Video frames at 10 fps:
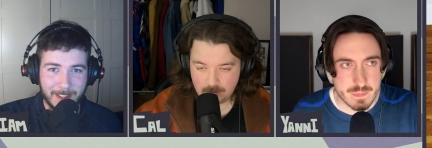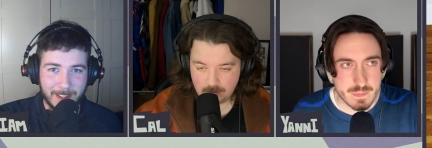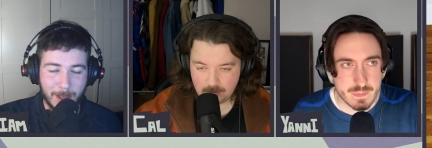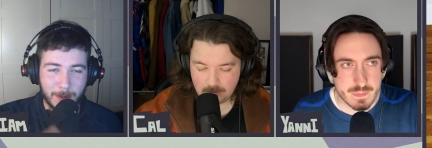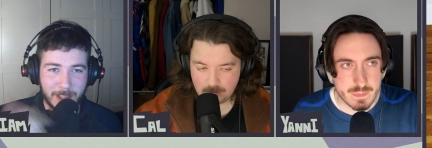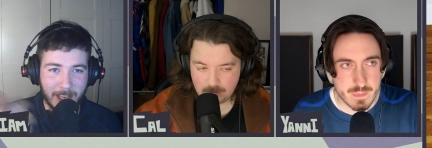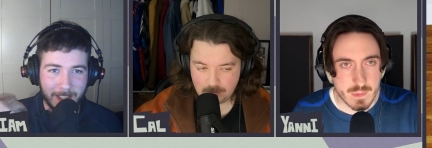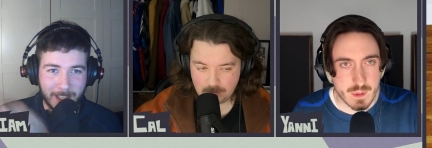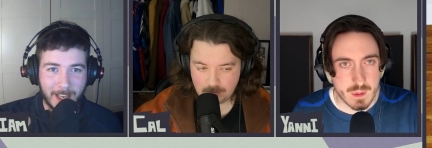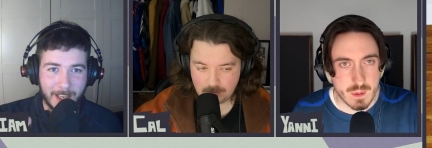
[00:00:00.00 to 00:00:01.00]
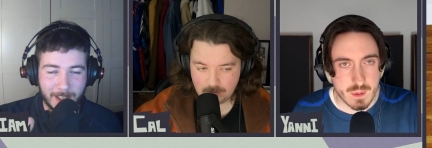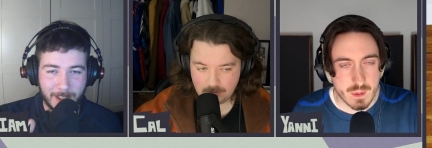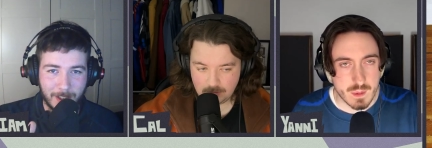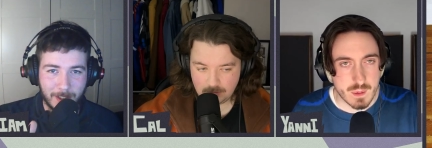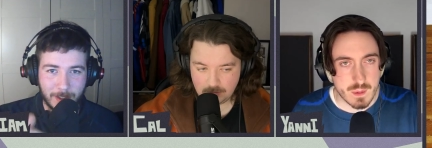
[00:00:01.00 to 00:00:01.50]
Speaker 1: Those kind of like
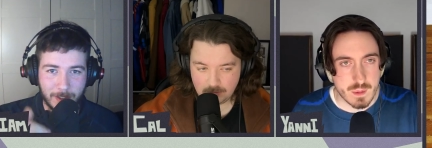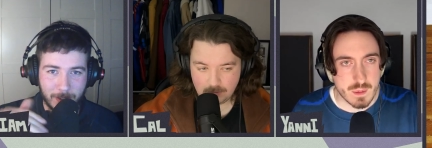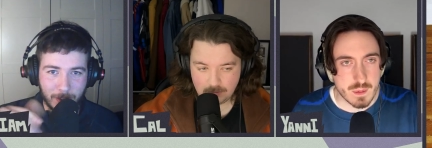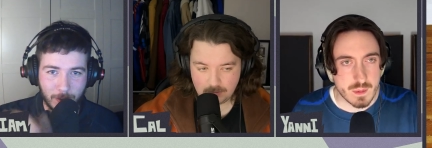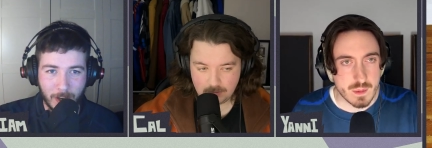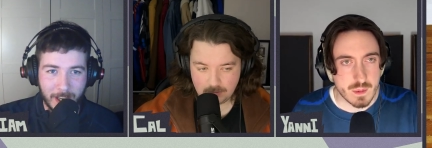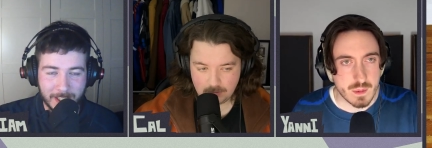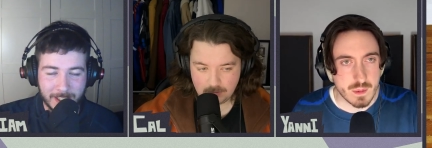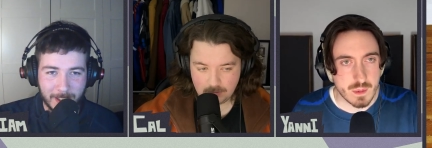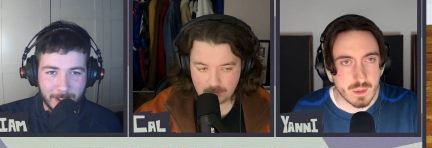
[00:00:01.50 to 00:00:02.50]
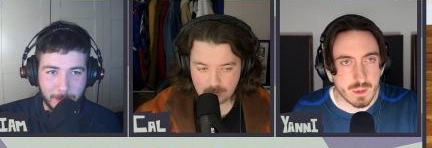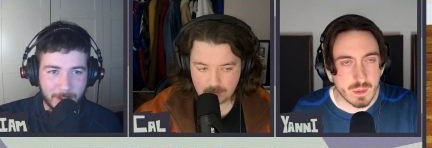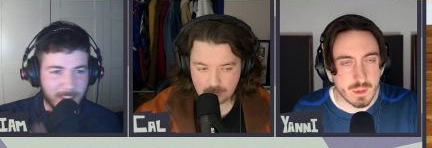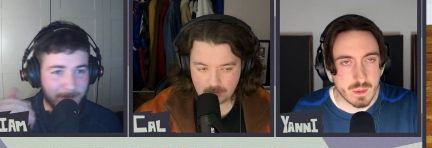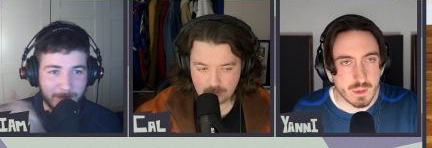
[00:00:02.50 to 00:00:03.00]
grittier sounding
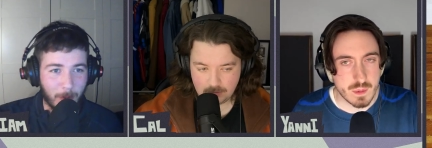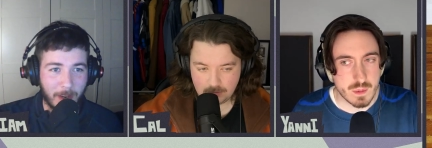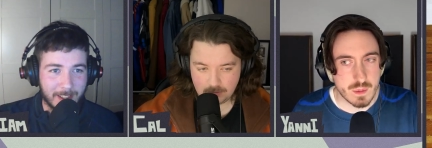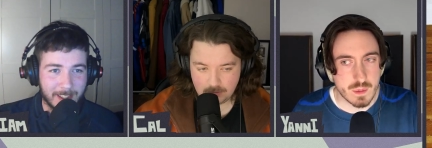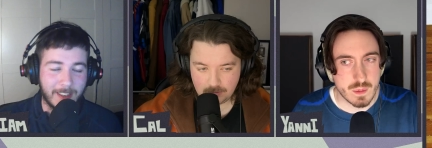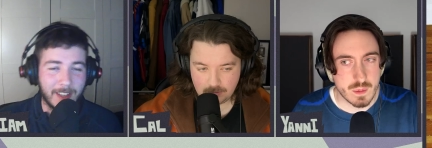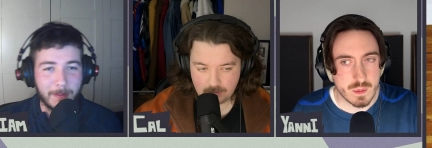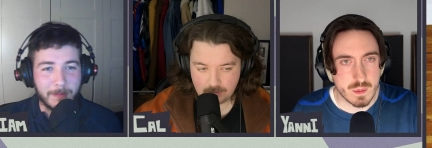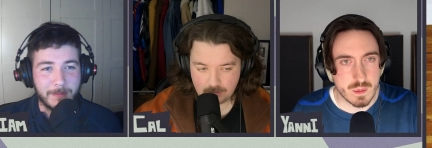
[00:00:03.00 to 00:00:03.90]
ones. Don't like the sound of them.